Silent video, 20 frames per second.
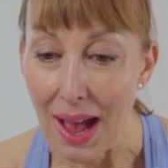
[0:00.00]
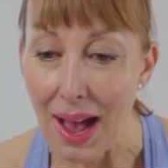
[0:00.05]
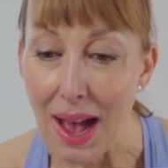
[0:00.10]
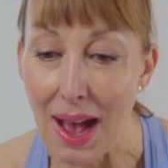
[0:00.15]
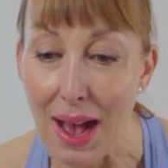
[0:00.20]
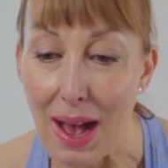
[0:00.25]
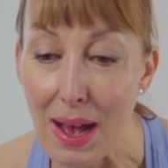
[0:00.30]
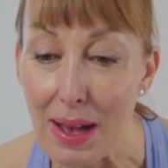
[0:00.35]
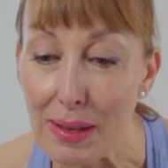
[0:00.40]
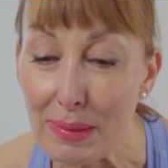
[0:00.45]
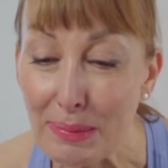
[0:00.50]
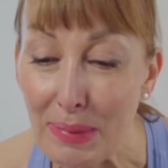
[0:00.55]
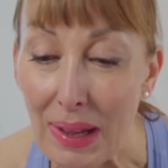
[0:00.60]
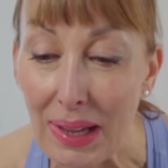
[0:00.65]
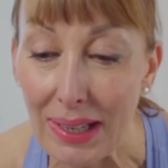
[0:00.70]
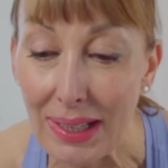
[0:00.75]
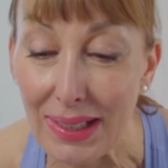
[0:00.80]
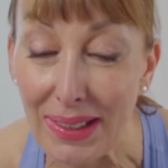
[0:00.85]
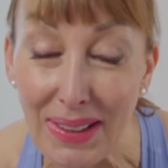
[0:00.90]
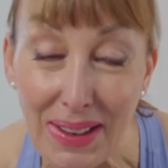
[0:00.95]

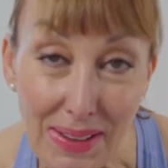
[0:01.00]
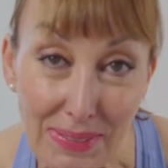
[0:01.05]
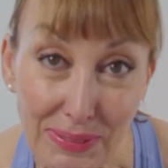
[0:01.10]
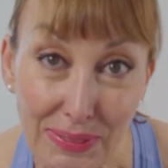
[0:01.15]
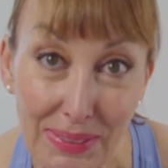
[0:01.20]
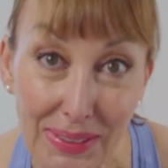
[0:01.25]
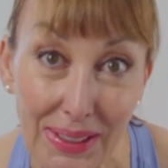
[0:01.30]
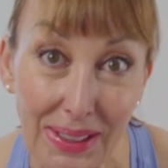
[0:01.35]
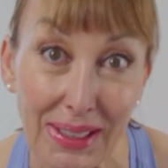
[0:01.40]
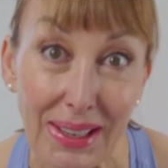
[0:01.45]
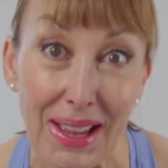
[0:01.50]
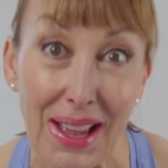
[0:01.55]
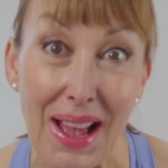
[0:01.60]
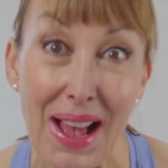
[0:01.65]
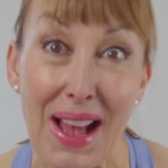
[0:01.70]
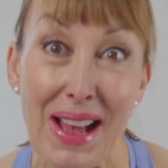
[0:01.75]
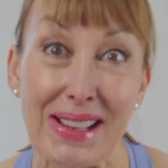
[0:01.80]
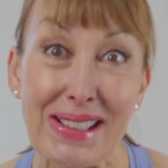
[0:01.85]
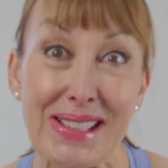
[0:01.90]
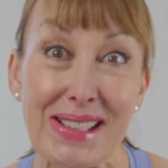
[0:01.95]
But lovely
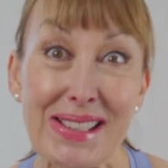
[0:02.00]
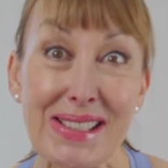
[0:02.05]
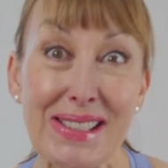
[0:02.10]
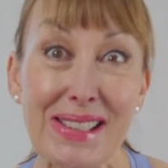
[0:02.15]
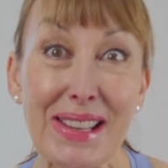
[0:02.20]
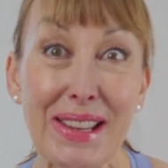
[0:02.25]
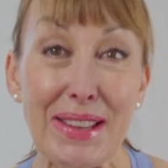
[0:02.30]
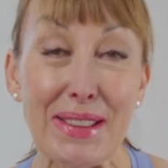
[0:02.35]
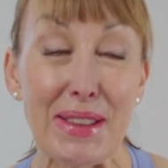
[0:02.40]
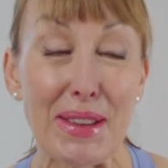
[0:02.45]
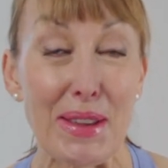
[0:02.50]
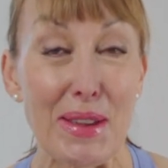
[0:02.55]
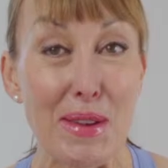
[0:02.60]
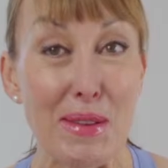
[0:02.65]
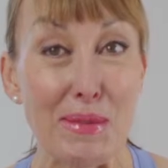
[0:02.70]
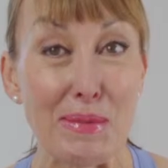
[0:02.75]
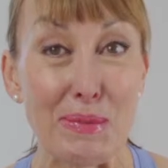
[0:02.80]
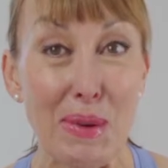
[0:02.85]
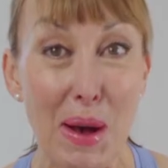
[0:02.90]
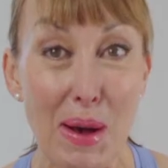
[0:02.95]
to see that
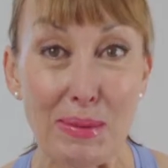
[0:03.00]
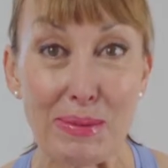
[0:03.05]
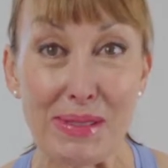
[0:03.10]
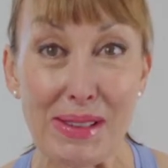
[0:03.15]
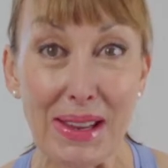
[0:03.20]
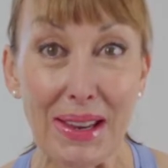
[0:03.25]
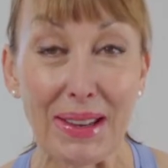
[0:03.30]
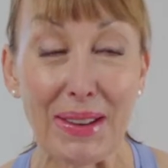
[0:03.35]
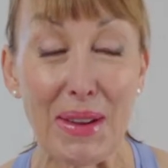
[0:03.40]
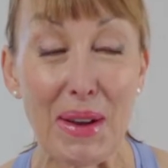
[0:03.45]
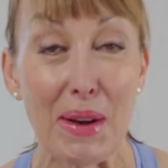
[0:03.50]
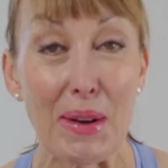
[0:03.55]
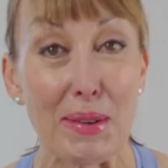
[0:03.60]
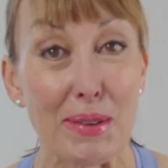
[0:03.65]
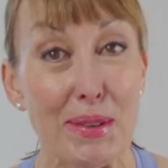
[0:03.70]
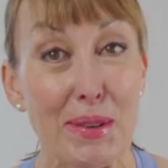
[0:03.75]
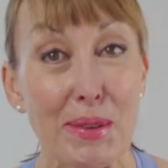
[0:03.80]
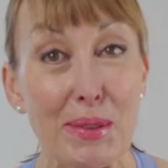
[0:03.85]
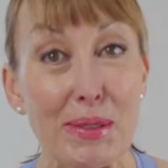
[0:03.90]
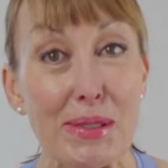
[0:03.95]
you've popped in
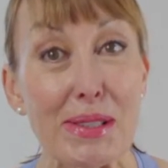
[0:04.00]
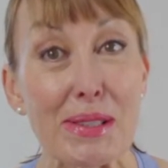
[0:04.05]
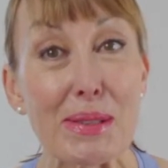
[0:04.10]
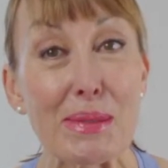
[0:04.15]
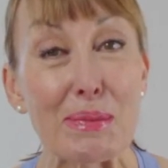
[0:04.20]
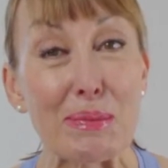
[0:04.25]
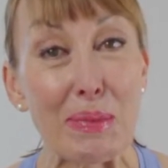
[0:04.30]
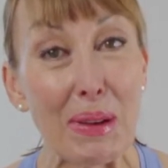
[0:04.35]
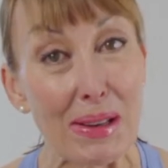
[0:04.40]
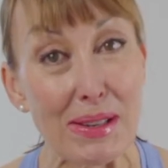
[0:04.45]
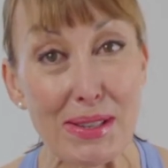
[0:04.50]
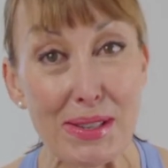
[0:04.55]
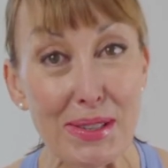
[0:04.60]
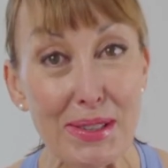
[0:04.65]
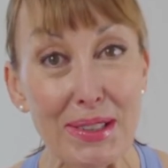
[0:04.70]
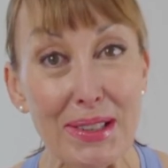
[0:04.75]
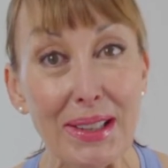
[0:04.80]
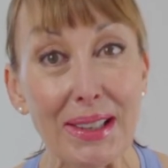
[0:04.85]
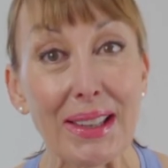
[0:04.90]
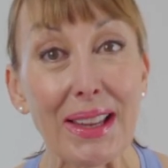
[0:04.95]
on your
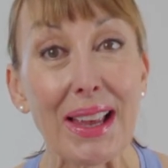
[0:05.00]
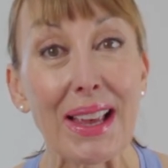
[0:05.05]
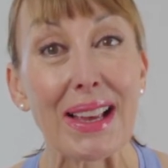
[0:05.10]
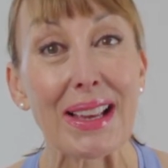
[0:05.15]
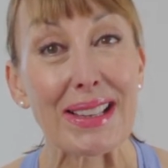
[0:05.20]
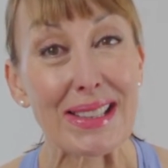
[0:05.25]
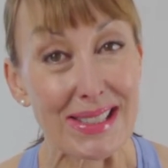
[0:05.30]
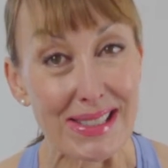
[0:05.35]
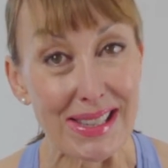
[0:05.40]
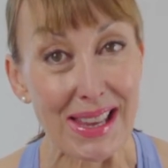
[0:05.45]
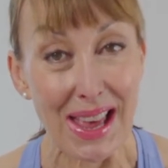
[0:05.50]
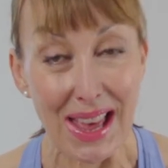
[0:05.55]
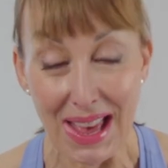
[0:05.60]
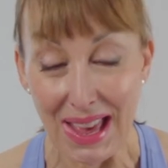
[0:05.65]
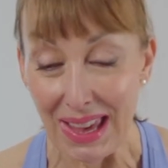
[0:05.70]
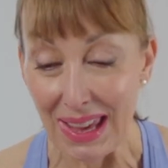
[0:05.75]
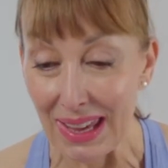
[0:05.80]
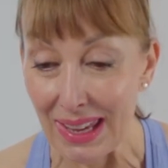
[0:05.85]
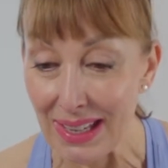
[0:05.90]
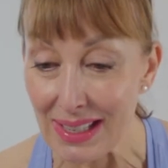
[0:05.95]
special
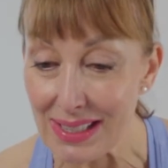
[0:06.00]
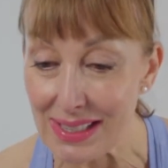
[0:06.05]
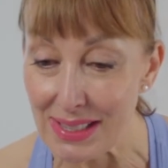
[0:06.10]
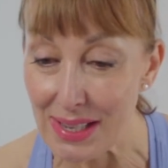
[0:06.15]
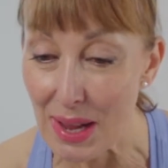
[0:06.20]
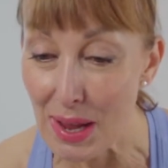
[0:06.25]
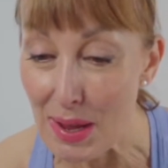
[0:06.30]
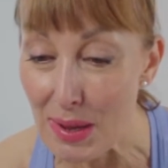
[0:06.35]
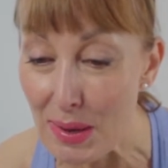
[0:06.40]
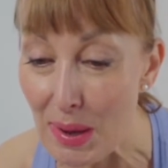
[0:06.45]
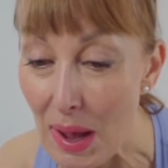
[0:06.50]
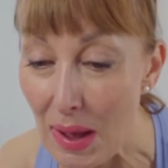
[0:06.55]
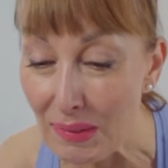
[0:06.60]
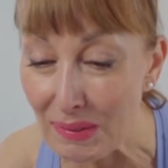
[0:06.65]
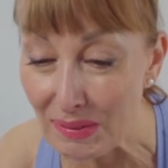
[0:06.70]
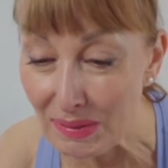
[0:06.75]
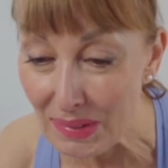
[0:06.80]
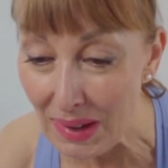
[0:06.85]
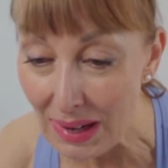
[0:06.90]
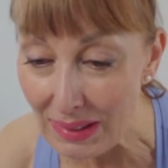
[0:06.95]
day. So a
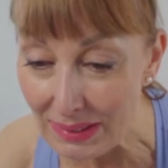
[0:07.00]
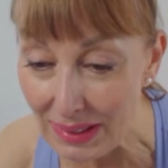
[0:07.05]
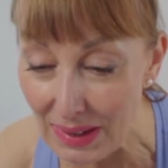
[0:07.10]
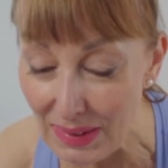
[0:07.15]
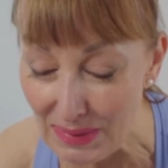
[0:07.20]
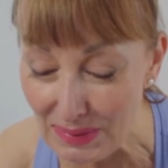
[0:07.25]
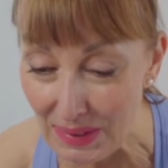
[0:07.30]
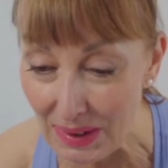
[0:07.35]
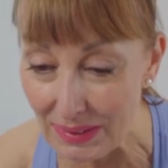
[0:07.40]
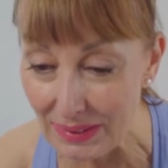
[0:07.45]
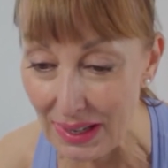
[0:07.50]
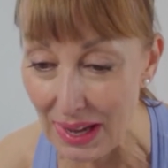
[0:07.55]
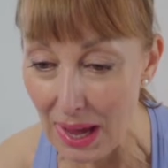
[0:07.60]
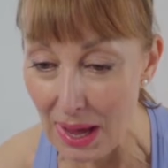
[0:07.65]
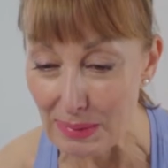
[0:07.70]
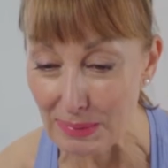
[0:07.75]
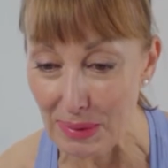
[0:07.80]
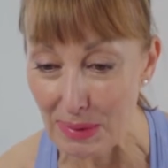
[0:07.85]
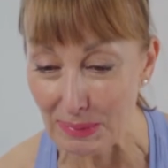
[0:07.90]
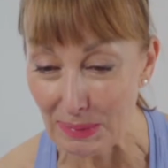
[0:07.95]
very, very
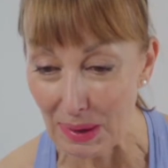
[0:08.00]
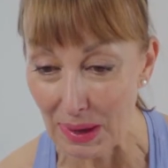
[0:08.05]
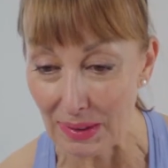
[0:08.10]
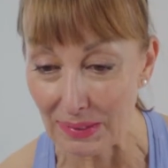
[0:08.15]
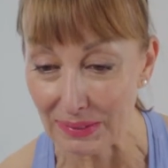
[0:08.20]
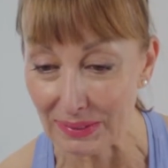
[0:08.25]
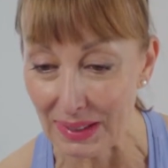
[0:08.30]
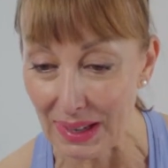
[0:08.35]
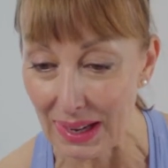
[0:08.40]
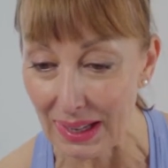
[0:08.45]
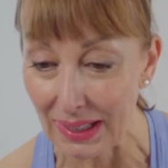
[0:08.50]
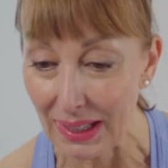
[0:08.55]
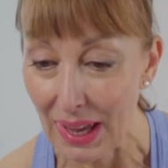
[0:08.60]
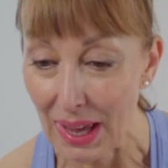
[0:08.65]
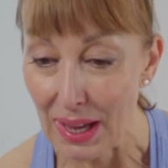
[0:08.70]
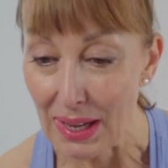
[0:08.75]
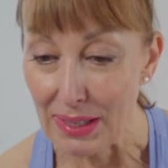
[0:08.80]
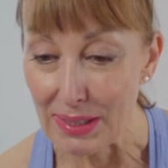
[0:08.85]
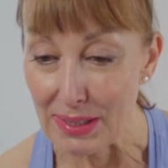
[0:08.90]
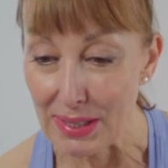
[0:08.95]
happy birthday
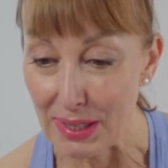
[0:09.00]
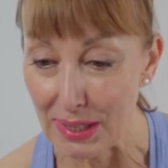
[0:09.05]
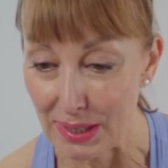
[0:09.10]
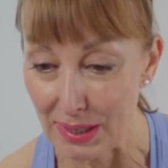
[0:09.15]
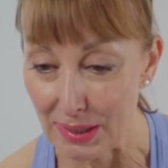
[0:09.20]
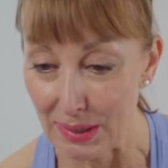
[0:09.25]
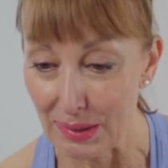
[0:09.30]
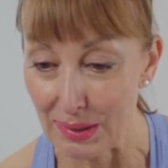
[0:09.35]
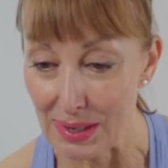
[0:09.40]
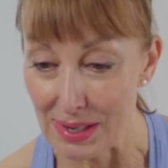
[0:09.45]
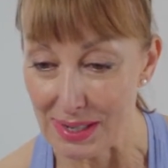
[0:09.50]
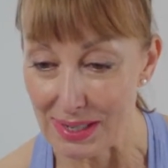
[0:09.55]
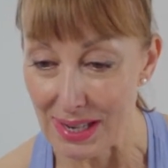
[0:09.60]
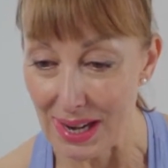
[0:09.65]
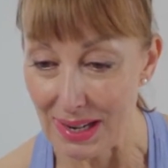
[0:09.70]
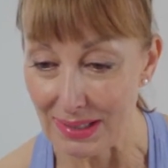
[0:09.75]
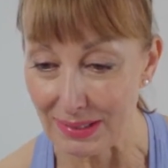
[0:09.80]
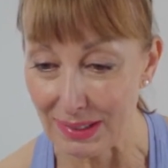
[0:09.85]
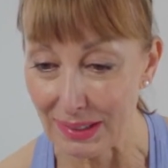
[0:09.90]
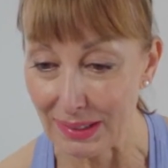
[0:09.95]
to you,
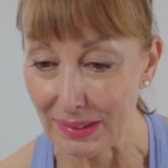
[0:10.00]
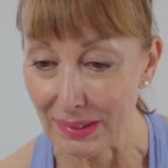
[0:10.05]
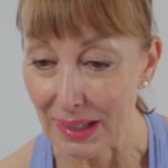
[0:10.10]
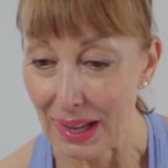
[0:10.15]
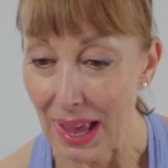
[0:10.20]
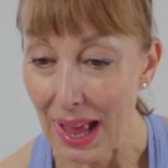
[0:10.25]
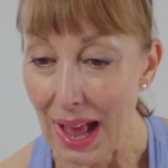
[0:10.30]
Cheryl.